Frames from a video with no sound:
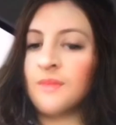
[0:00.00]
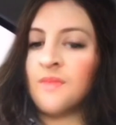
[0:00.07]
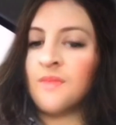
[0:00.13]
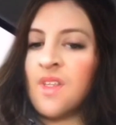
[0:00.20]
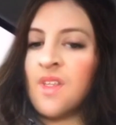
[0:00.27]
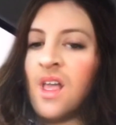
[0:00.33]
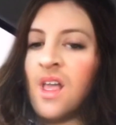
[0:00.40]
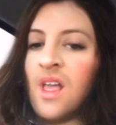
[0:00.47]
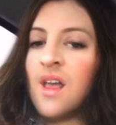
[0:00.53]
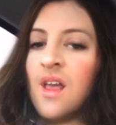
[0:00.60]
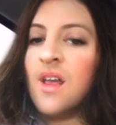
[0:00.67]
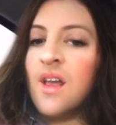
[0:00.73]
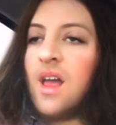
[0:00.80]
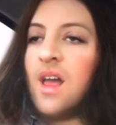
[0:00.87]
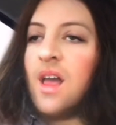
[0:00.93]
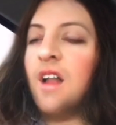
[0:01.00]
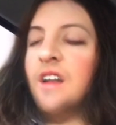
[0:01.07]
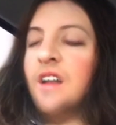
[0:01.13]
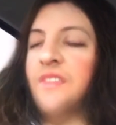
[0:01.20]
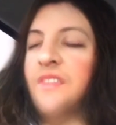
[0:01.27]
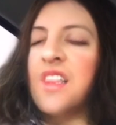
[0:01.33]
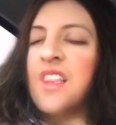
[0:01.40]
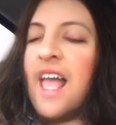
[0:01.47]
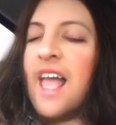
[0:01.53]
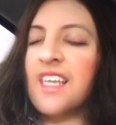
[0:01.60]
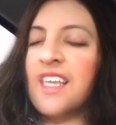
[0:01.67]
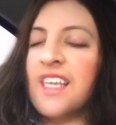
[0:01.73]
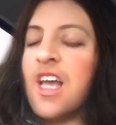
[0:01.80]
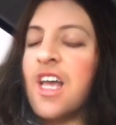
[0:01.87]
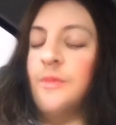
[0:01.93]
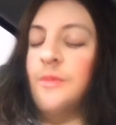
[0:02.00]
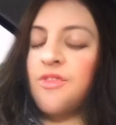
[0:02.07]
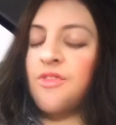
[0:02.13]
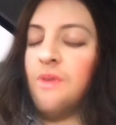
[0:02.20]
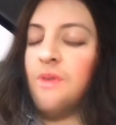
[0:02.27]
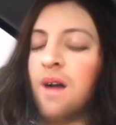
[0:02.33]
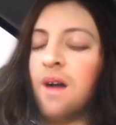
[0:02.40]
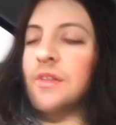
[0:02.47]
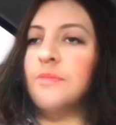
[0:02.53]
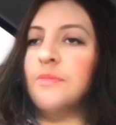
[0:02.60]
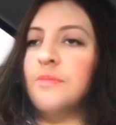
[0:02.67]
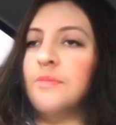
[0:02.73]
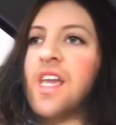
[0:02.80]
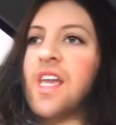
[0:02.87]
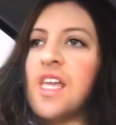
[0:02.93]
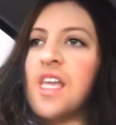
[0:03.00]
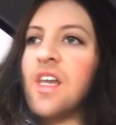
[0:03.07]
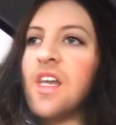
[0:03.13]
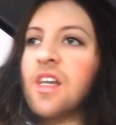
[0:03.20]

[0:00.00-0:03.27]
I don't even like him. What's wrong with me?